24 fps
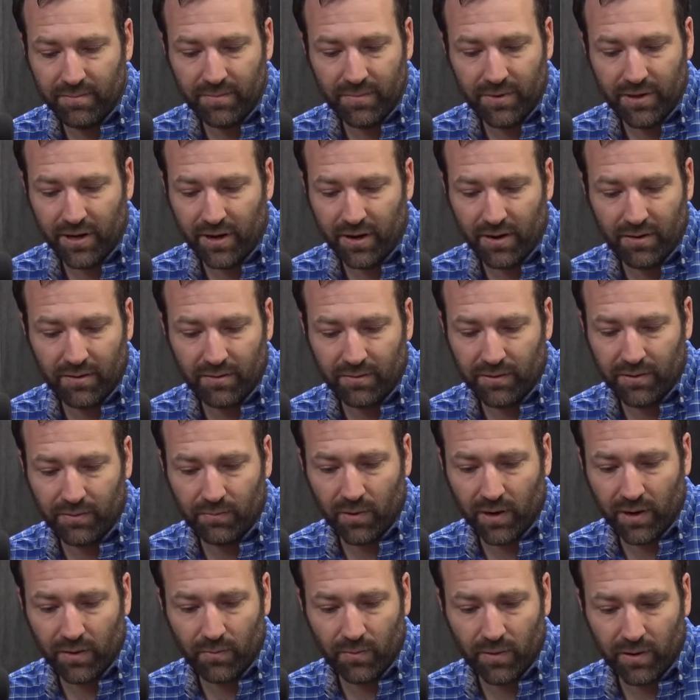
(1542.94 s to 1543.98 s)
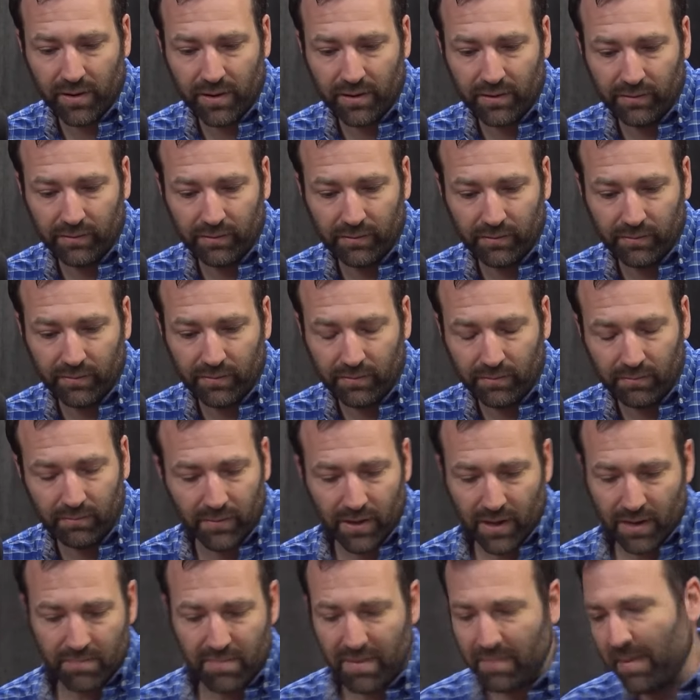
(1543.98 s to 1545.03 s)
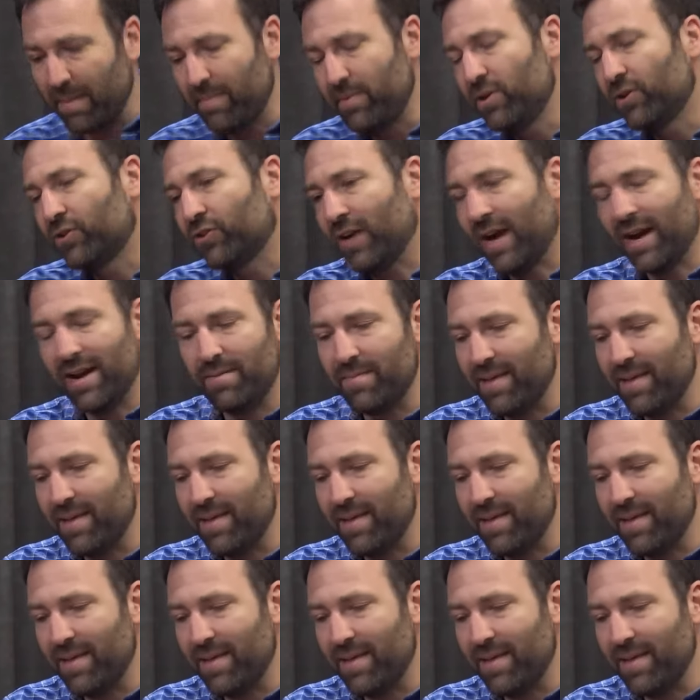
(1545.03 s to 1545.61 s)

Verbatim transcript: you know, where, where, maybe you're trying